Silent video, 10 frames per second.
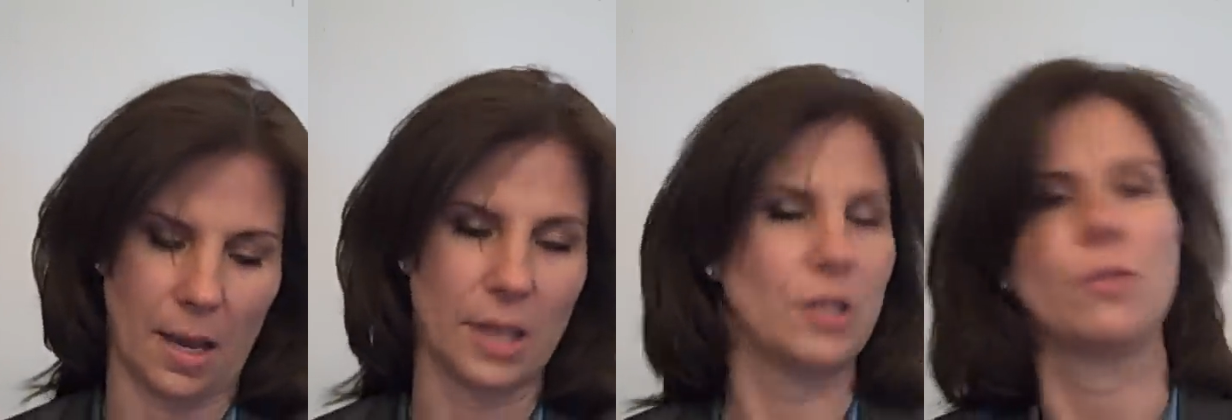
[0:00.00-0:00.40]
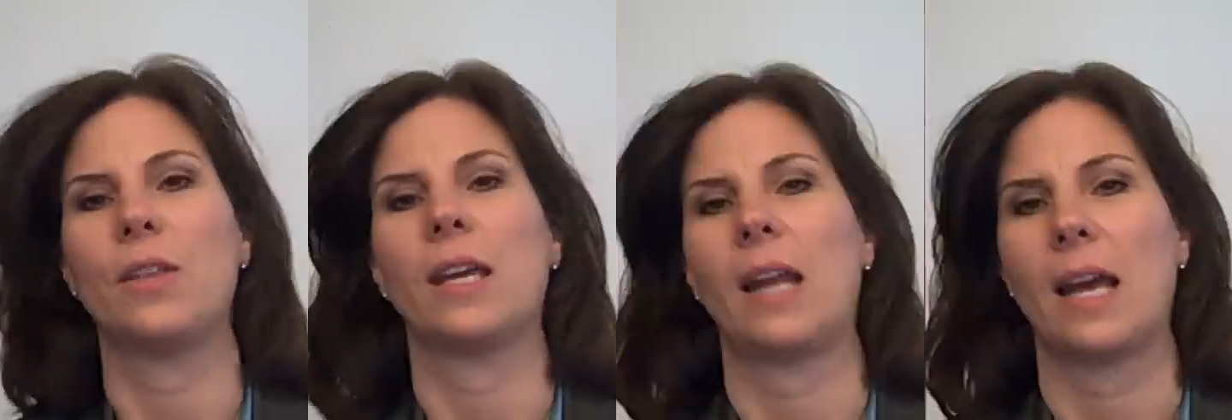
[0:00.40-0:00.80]
I do
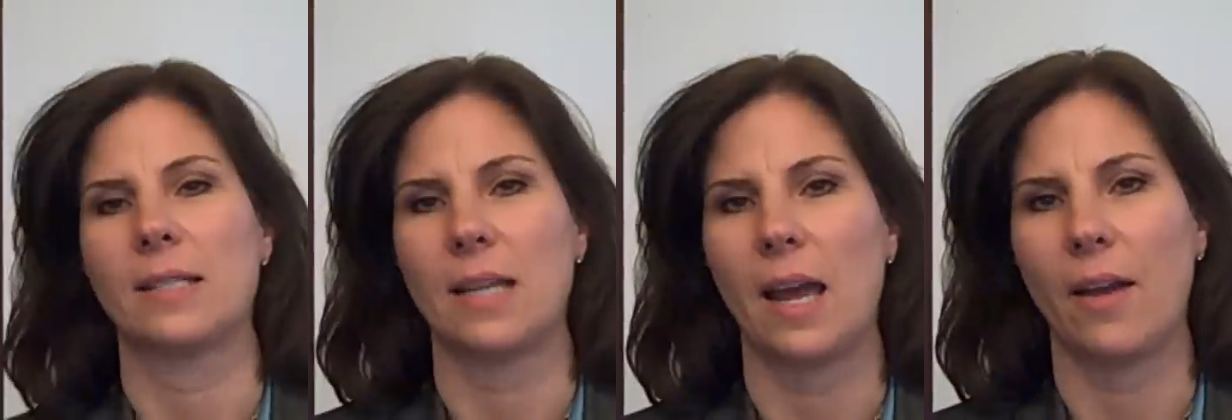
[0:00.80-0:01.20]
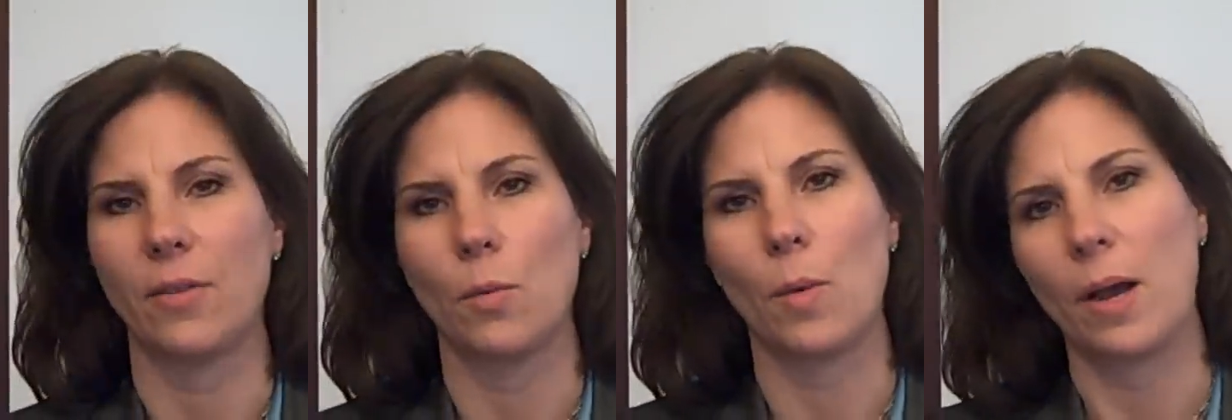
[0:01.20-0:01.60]
think it has to have
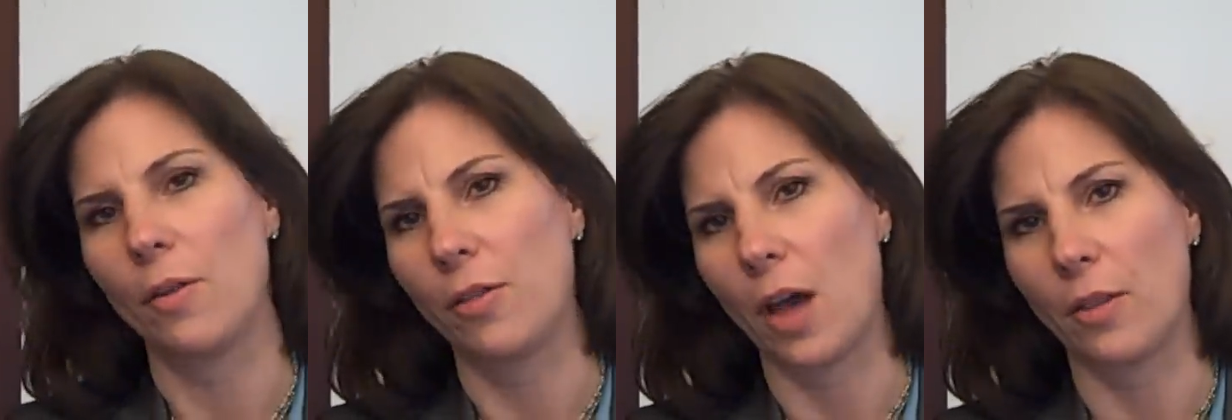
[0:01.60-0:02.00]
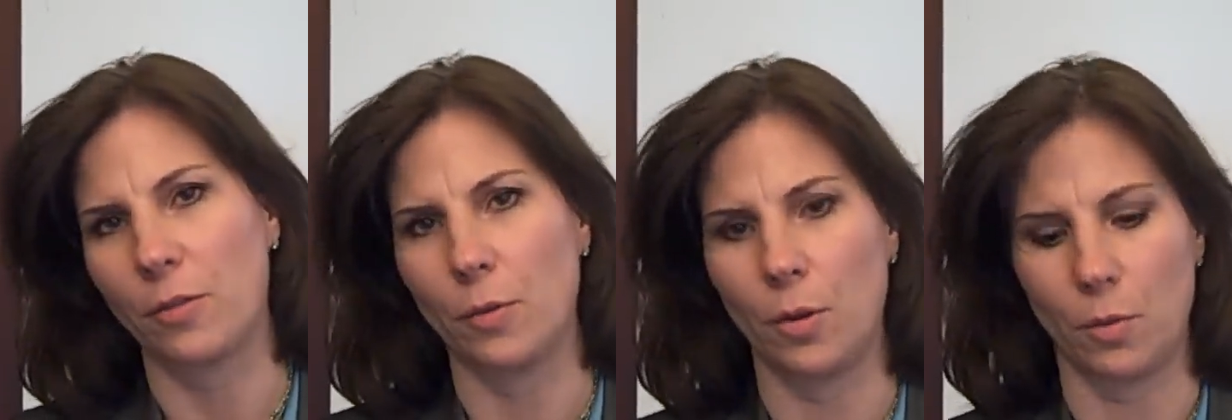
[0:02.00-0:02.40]
a well thought
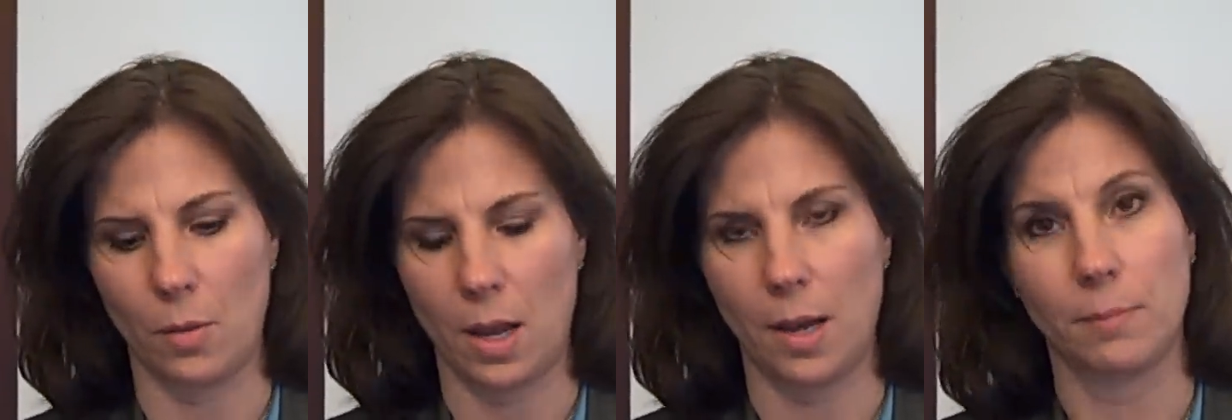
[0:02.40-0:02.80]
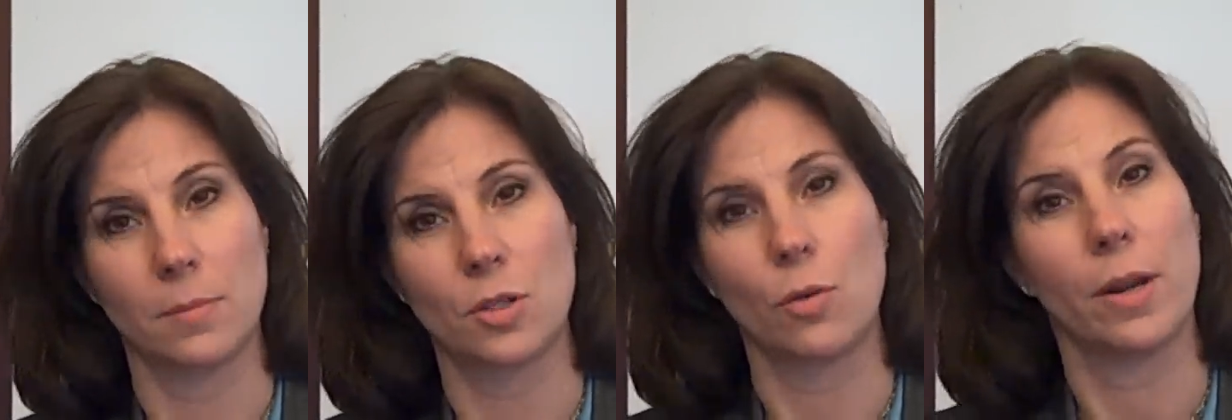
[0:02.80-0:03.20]
through
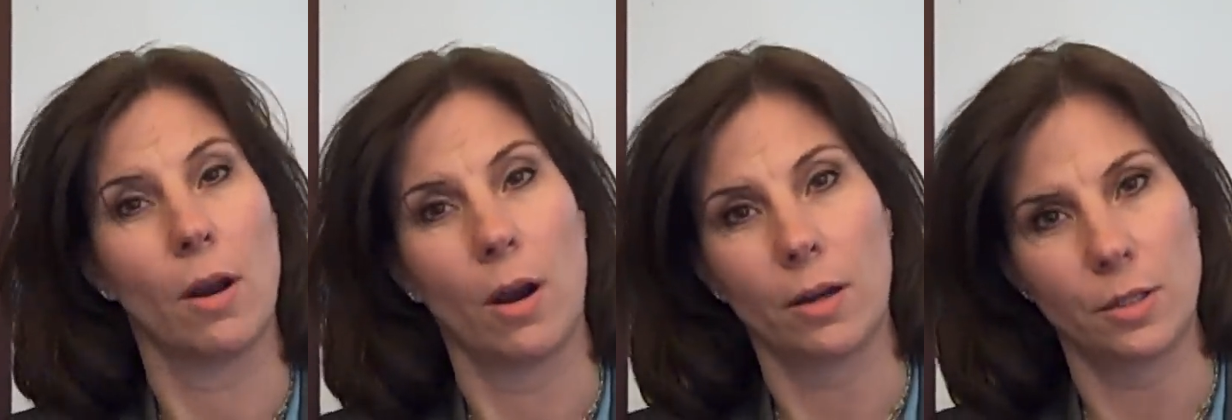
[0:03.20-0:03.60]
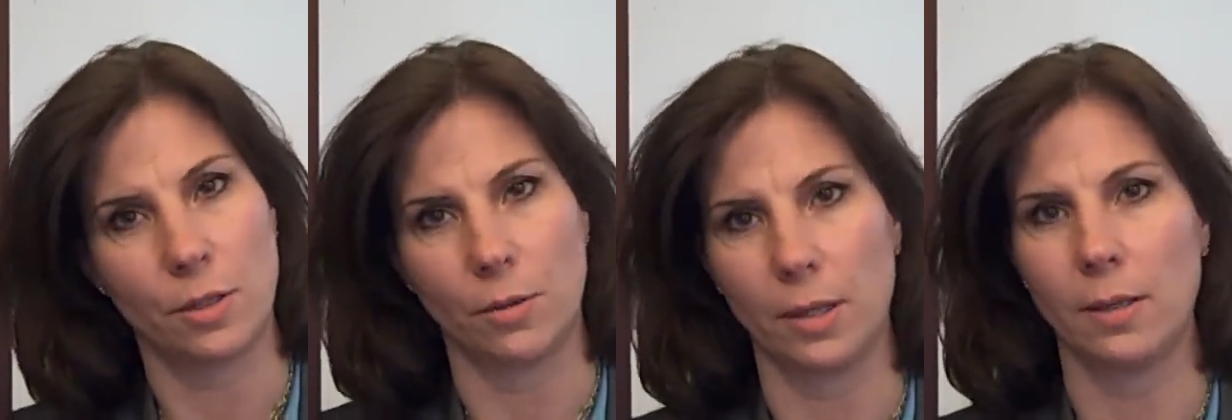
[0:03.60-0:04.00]
story arc
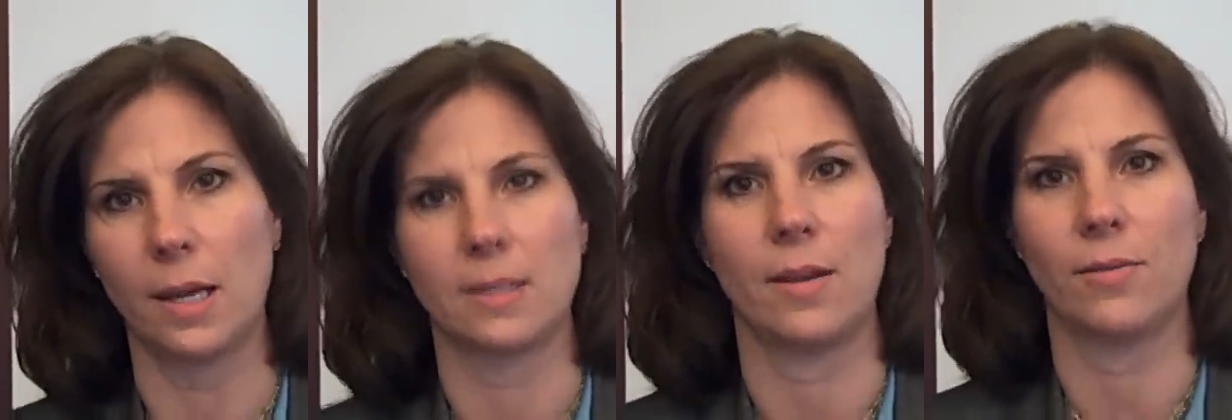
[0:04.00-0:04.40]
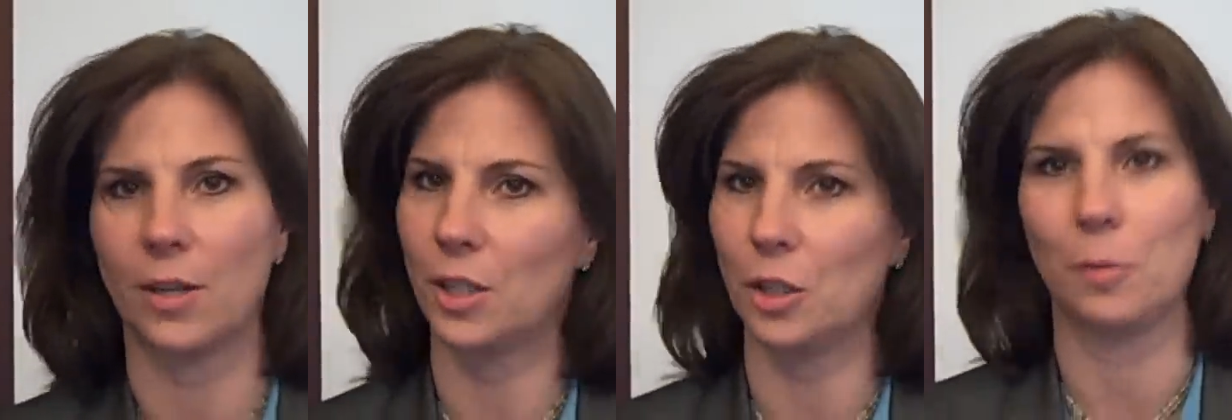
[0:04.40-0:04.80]
to it. It has to have
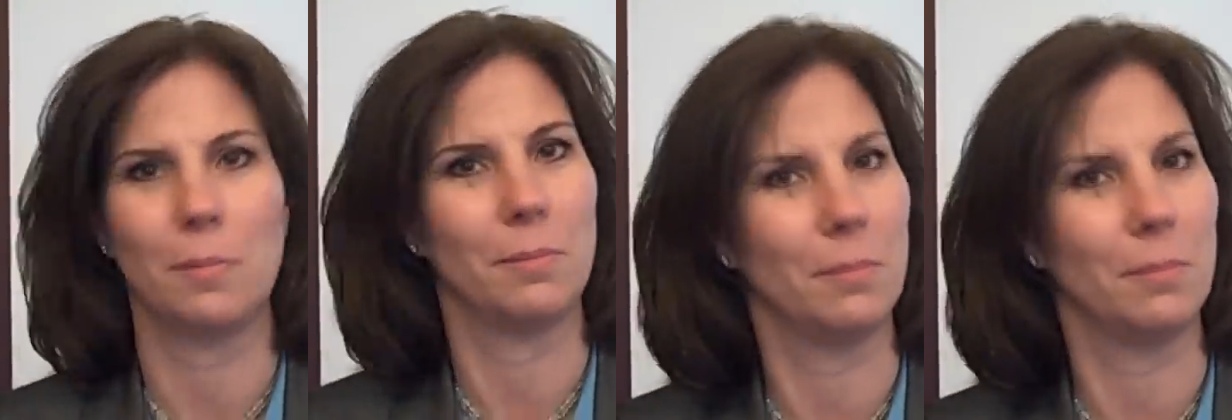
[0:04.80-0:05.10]
a clear,